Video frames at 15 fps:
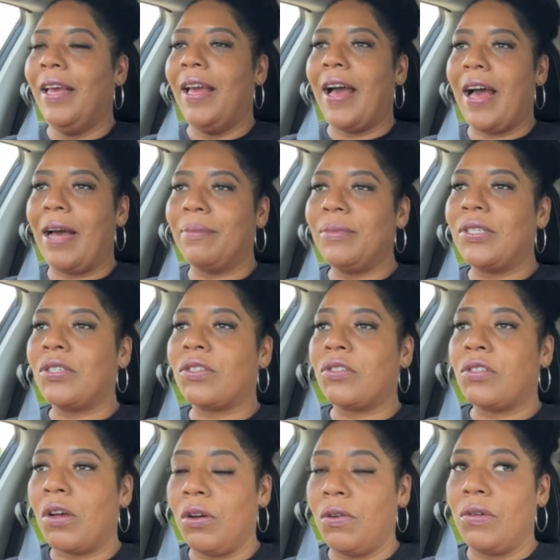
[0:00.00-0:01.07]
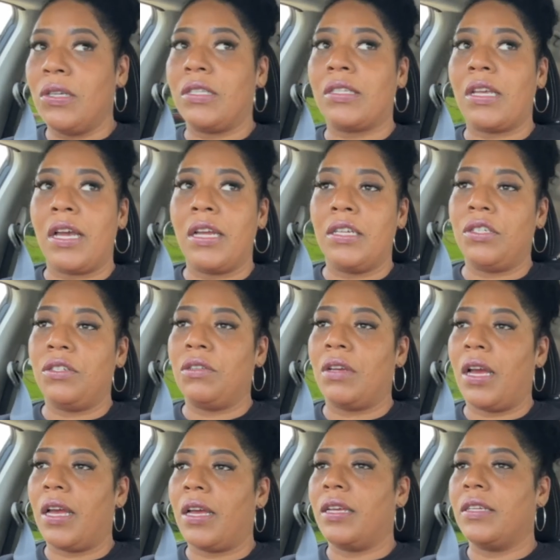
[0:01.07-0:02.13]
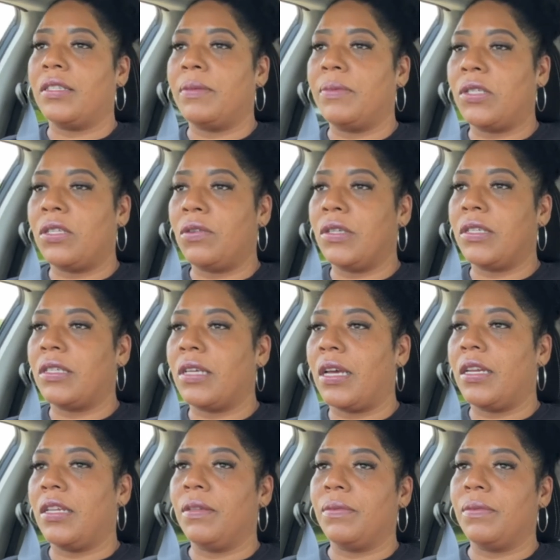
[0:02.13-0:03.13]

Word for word: I'm so excited, you guys. I'm so excited.